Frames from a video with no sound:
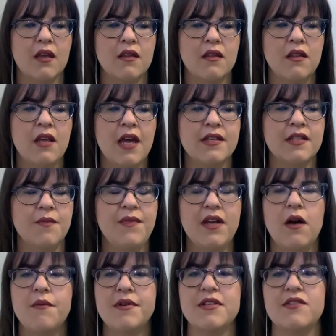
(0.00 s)
yet something
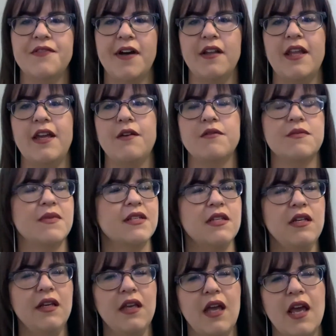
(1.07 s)
always felt like it was
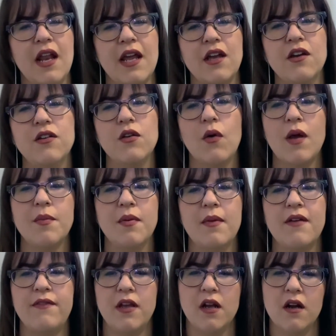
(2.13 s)
missing, and I couldn't quite put
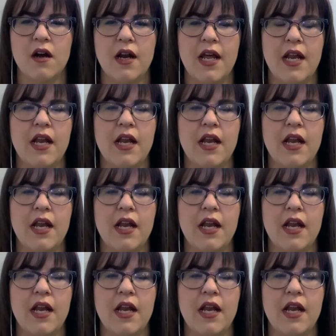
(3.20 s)
my finger on it.